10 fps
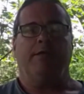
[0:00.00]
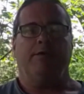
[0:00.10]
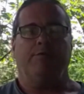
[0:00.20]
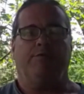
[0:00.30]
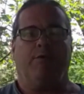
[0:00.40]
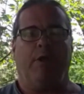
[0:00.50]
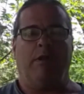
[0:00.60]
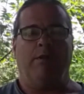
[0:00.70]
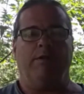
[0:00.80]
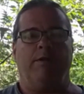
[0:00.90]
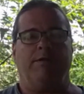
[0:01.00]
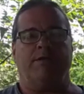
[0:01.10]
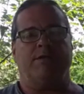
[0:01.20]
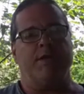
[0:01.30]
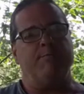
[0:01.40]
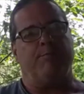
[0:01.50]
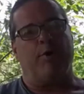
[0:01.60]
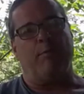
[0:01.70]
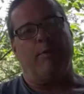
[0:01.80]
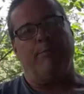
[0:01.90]
you fall in the same
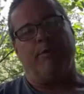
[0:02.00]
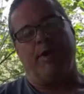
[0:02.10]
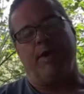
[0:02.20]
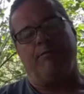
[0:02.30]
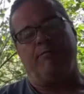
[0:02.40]
problem you have